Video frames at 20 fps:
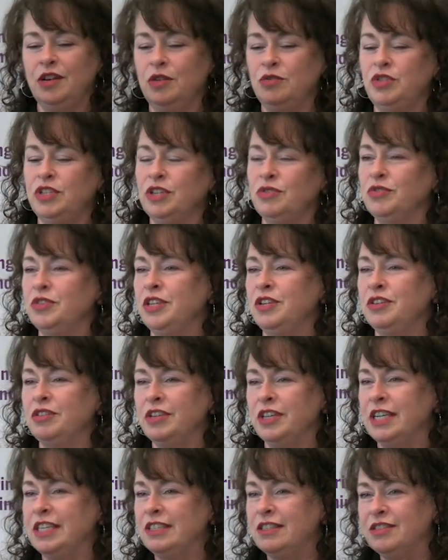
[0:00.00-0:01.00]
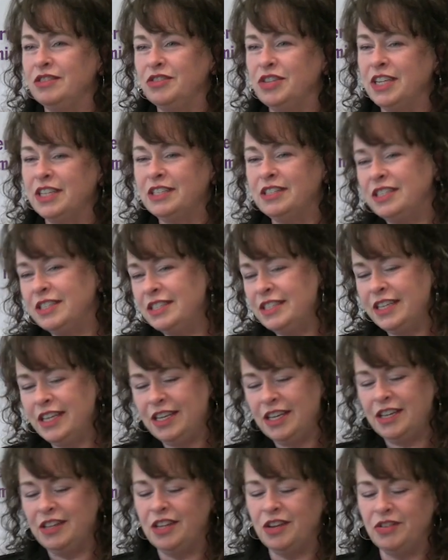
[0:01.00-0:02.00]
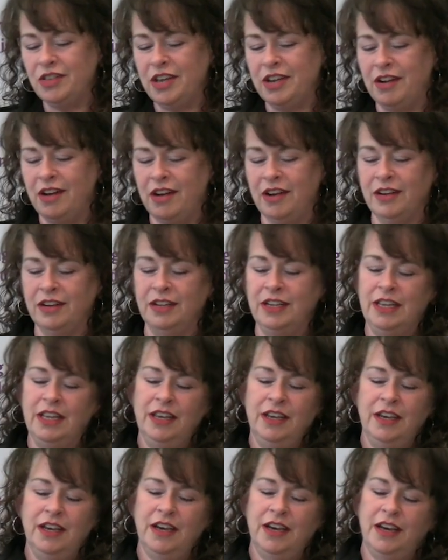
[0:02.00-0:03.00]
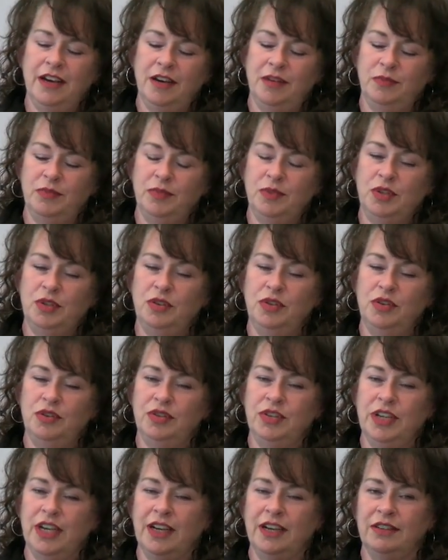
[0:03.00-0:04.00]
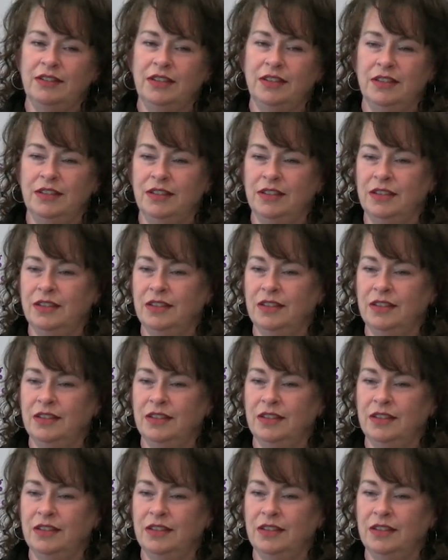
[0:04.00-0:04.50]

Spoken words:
generally your glasses are next to the sink, and there they are. So there's not